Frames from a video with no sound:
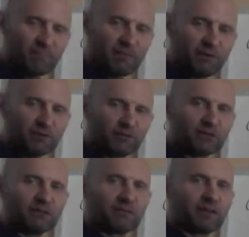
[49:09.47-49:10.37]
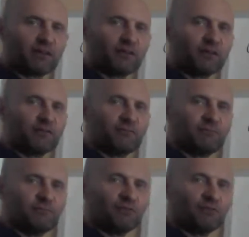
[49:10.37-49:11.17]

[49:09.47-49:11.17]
maybe your significant other